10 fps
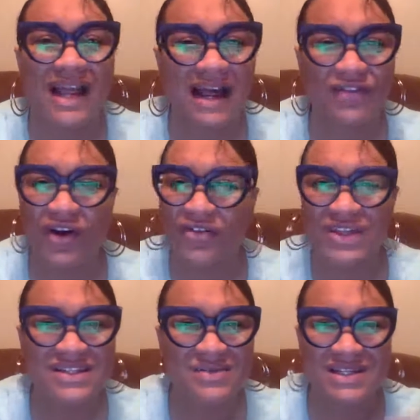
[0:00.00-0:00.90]
Like I thought
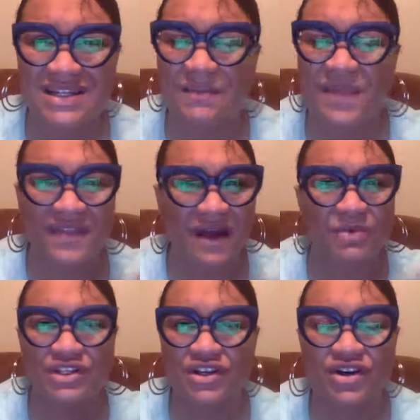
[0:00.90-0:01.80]
this something that
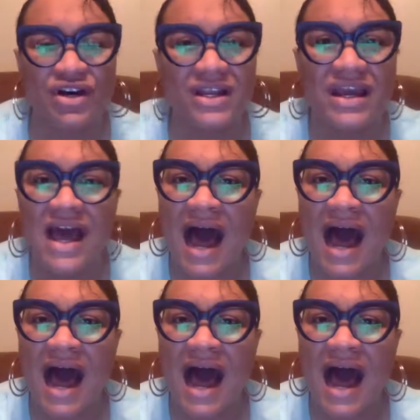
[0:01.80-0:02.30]
was good.